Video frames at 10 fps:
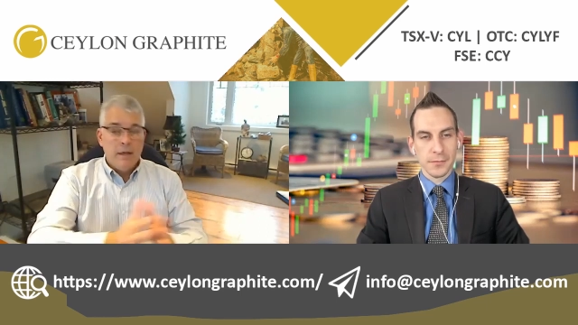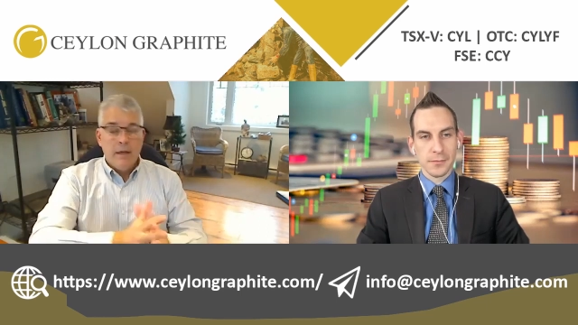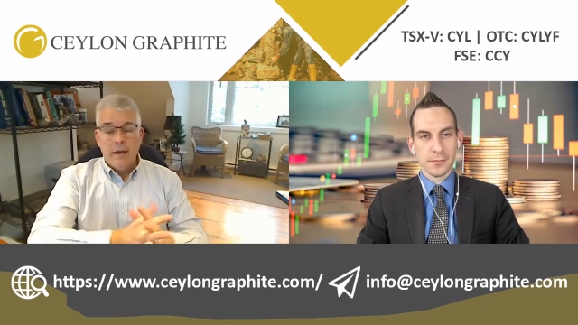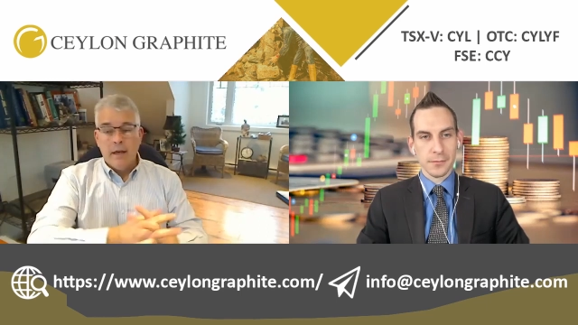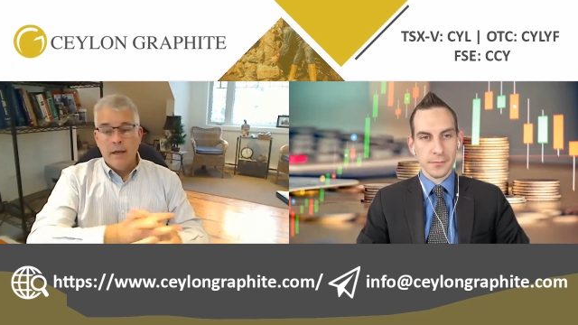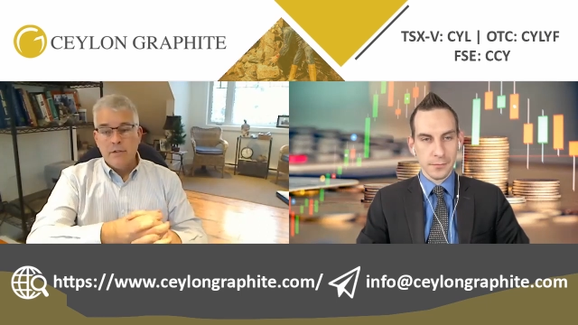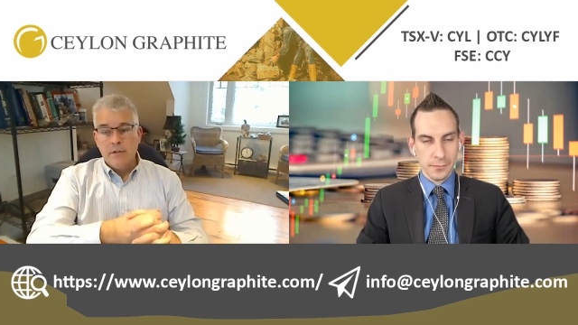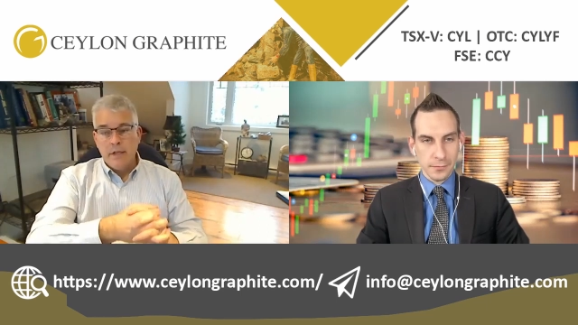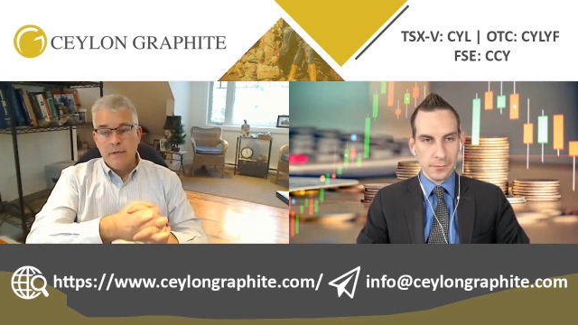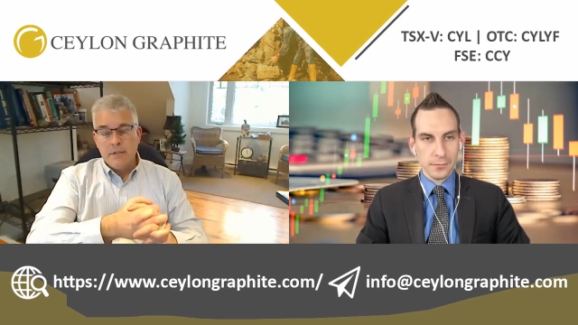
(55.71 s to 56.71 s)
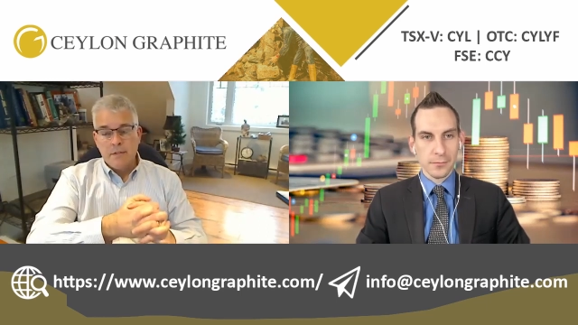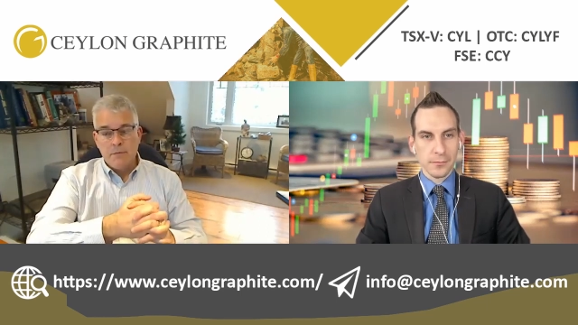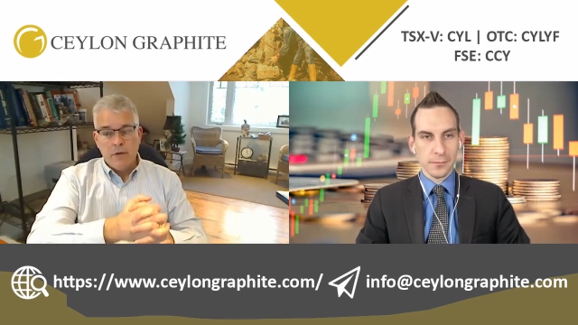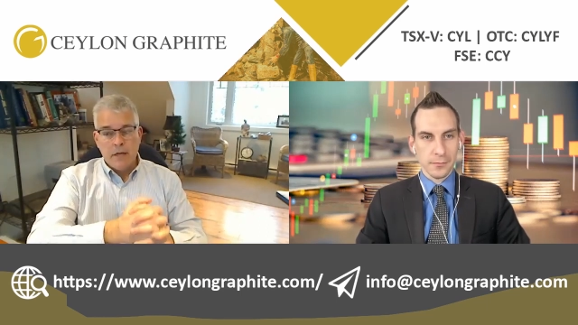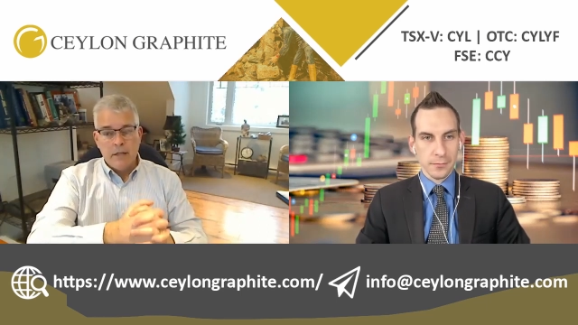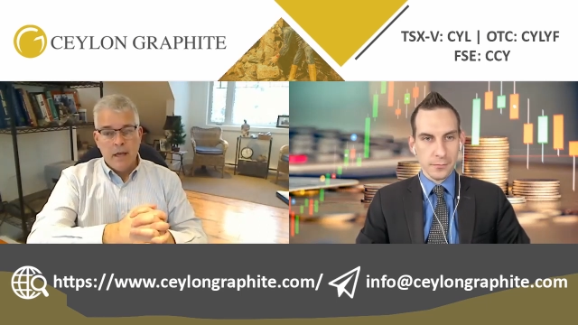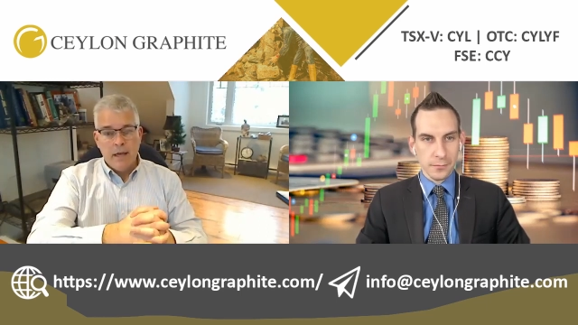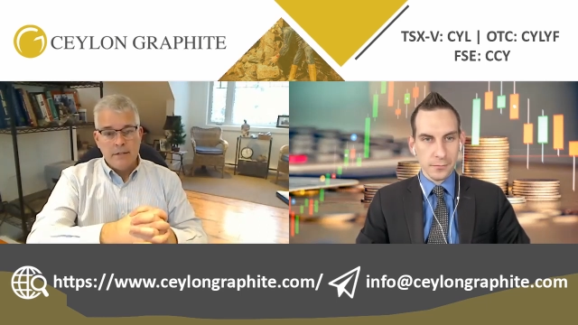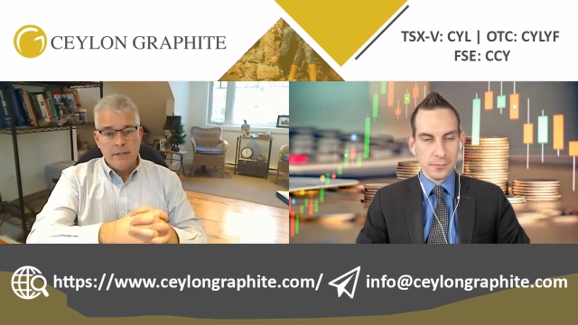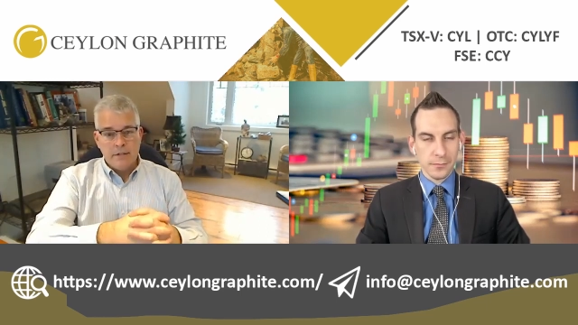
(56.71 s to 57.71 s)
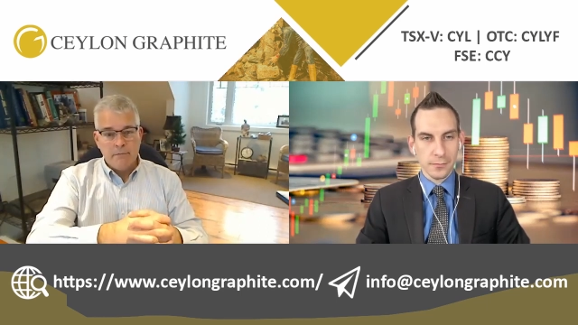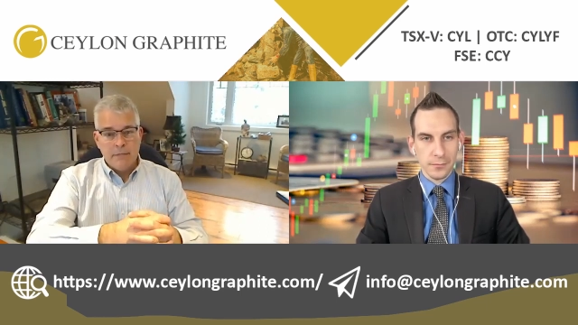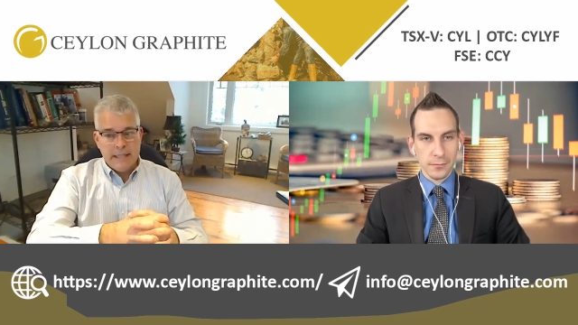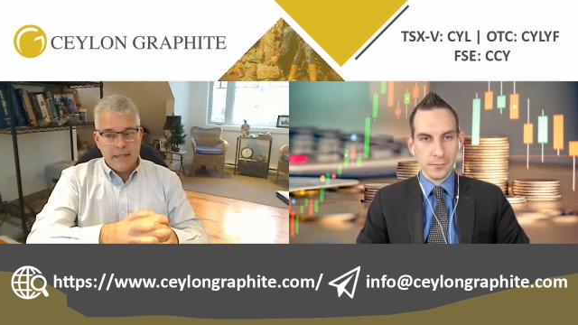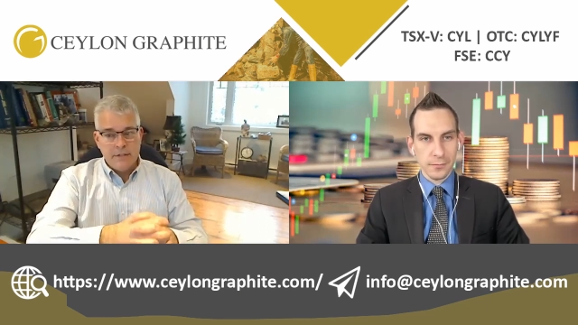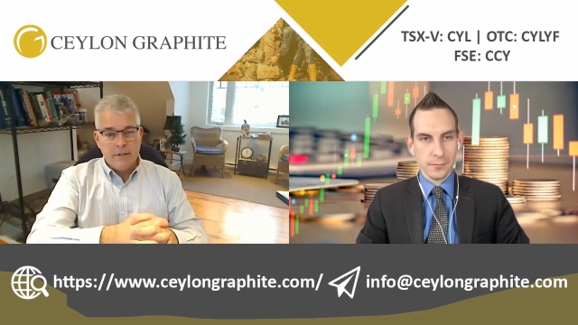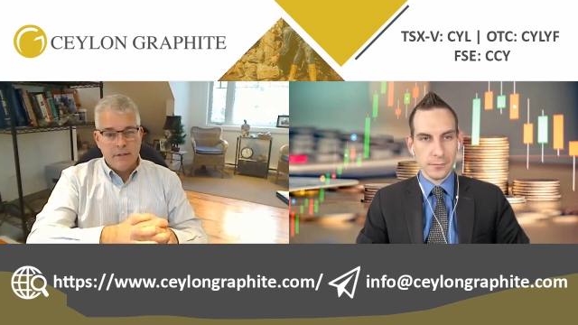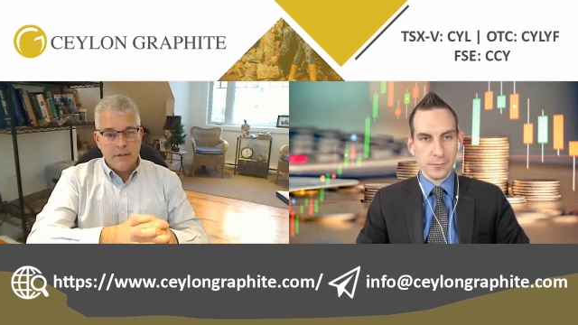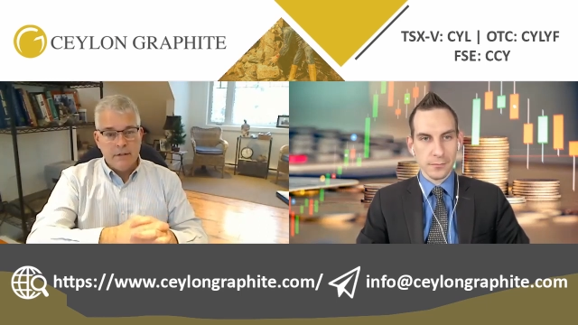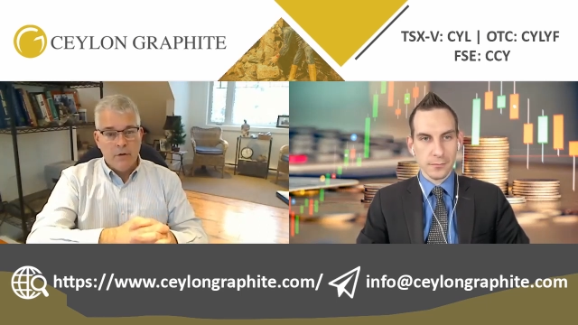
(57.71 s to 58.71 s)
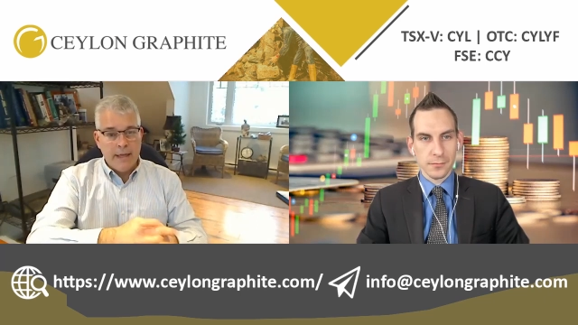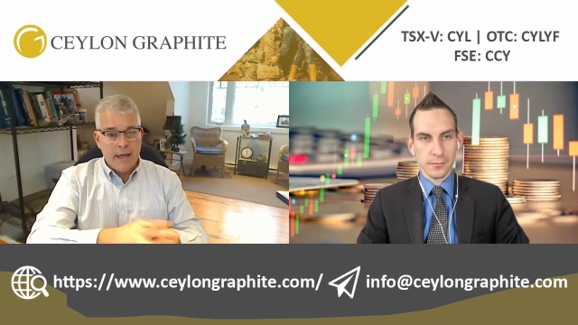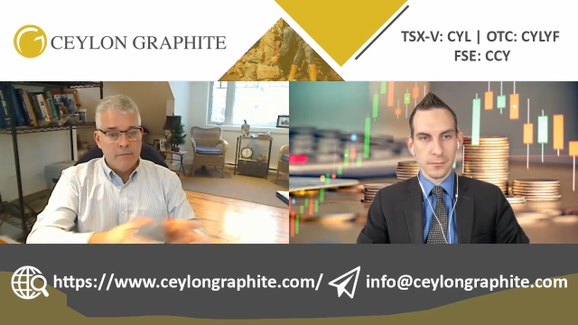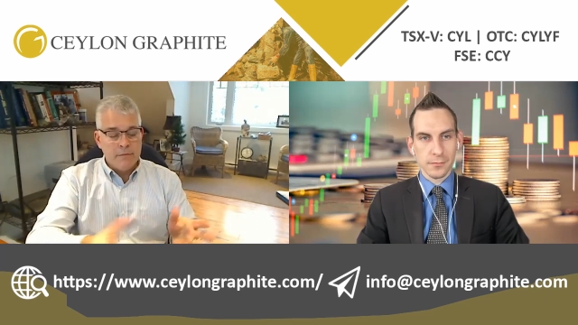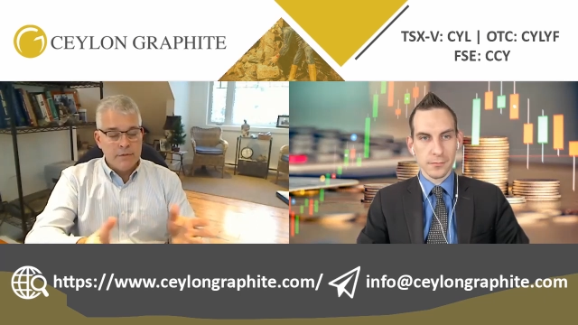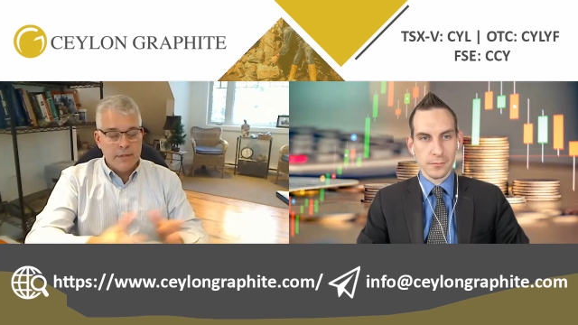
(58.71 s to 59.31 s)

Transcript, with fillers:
Speaker 1: Uh, so it gives us some direct lines to some potential OEMs.